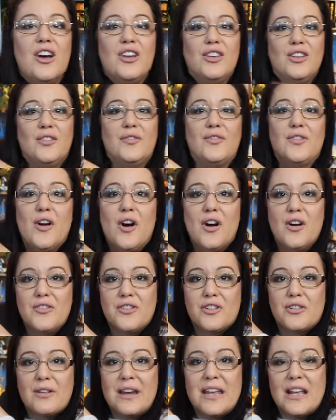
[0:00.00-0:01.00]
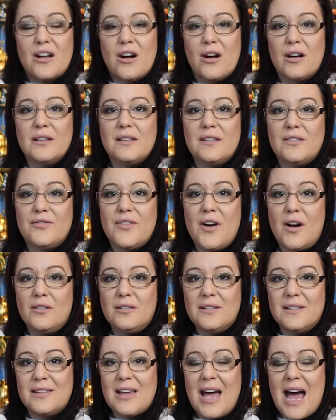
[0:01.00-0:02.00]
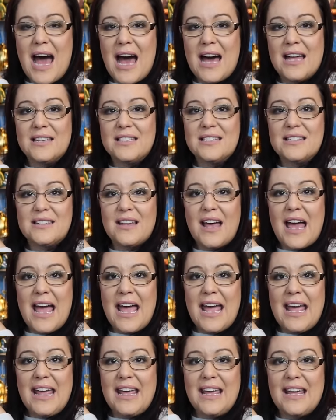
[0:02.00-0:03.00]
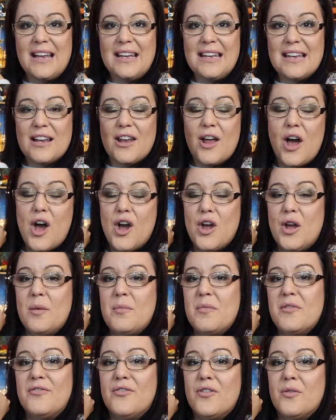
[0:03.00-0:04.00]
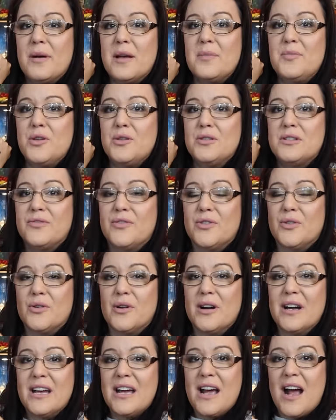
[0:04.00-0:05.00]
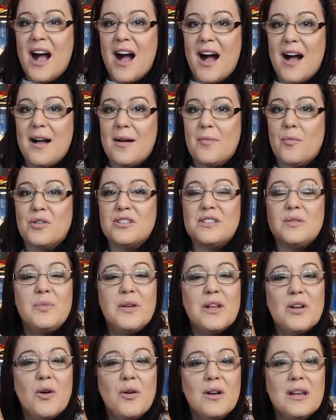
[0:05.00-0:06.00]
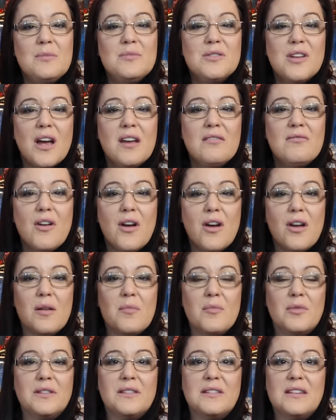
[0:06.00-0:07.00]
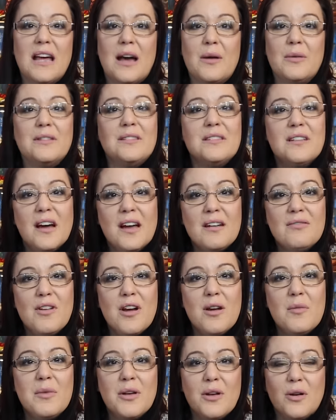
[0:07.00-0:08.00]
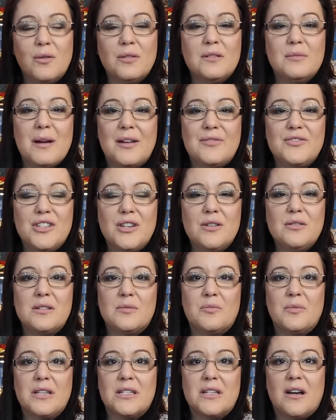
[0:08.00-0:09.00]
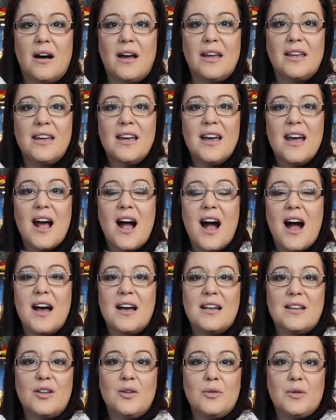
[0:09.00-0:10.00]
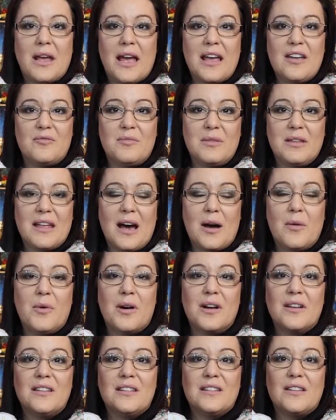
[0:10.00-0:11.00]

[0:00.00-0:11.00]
You've got the Gringotts vault and a little home for my beautiful um, what did we call him? Tyrone, wasn't it? It was Tyrone we called him after you, didn't we, Ty? Uh, who gave me that one.